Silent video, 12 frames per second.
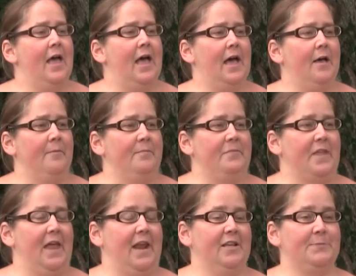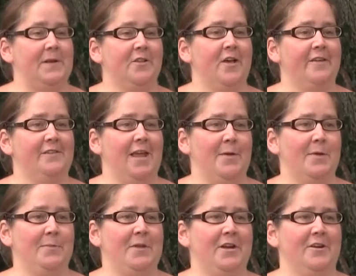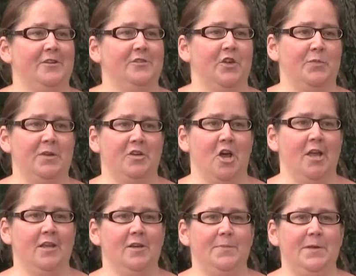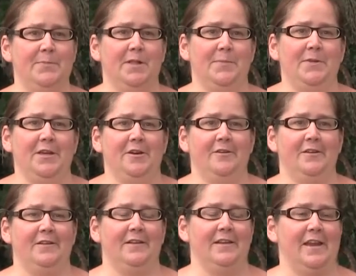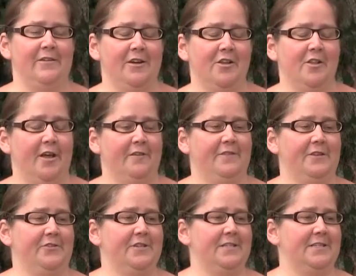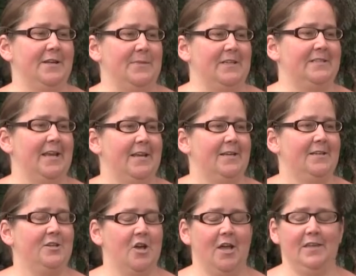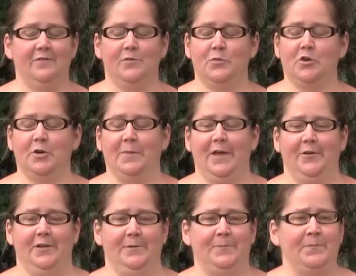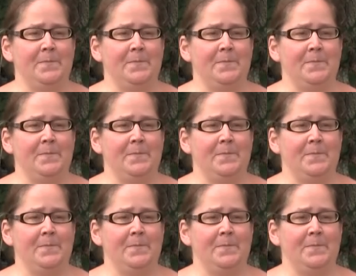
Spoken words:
And I spend a lot of time up here, and so I've been talking to people up here and hearing a lot of interest, and I'm excited to talk even more about it.